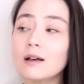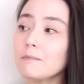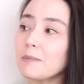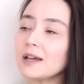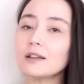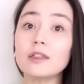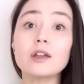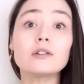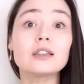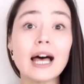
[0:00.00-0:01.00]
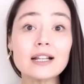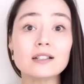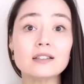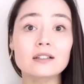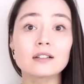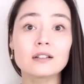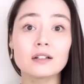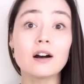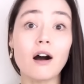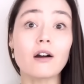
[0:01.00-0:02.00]
but their lights
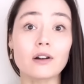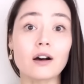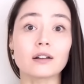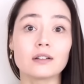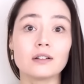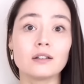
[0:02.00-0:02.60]
are on.